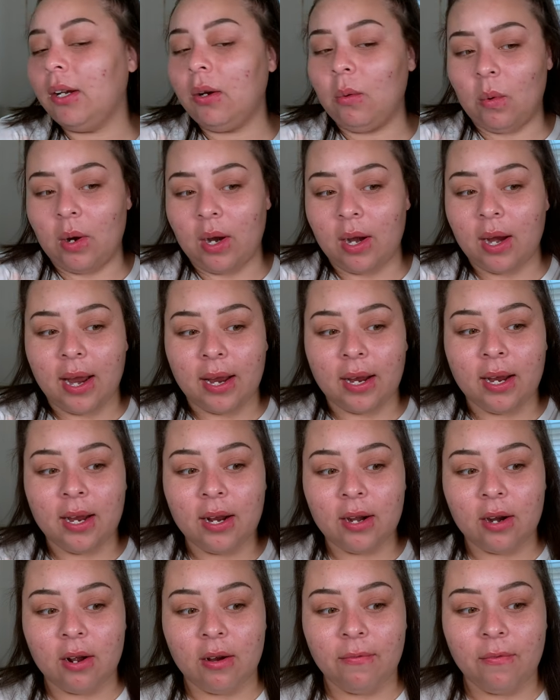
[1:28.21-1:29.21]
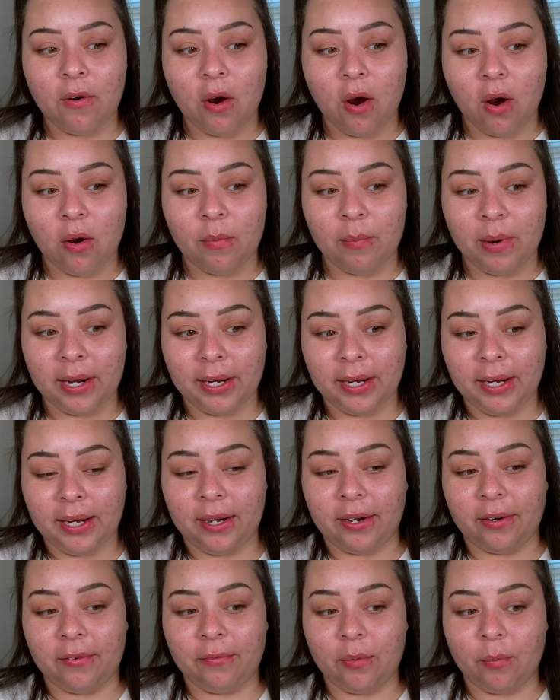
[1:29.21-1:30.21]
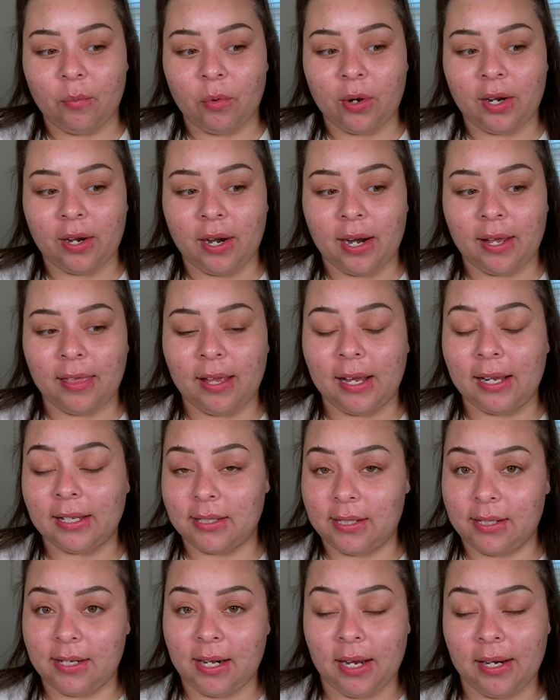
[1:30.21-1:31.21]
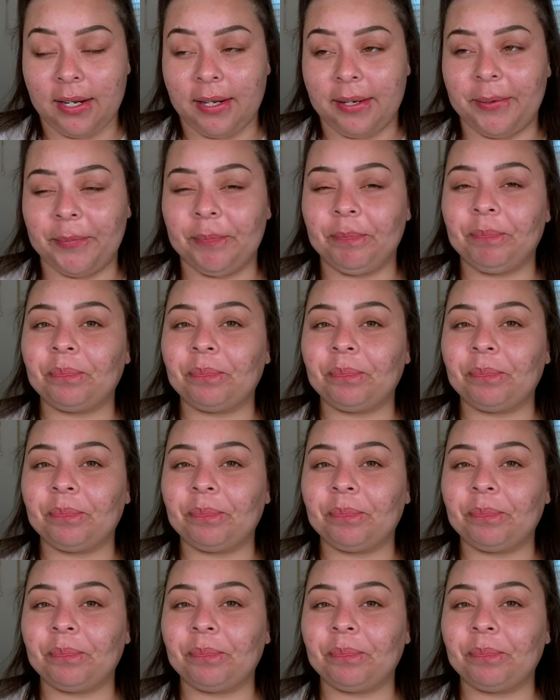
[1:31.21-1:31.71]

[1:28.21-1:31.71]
where I cut off all my hair from where I last dyed it,